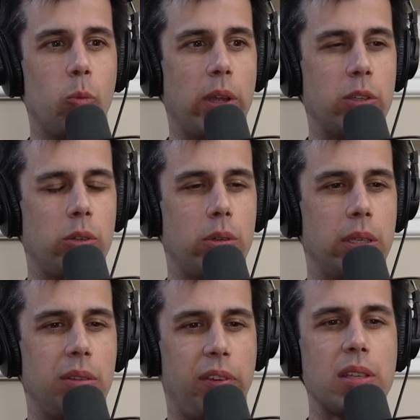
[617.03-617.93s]
when you're a
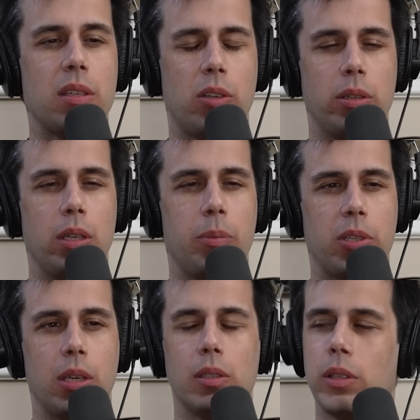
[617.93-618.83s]
defense attorney in
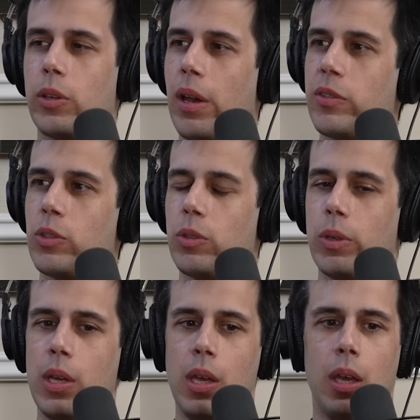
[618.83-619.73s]
particular, you have have to
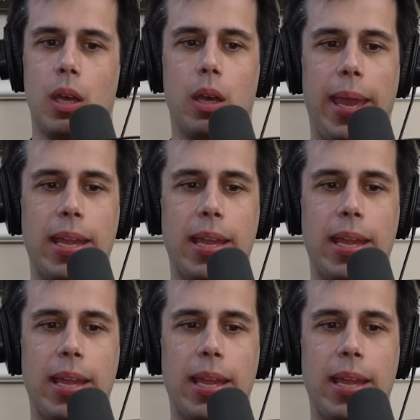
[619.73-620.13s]
uh,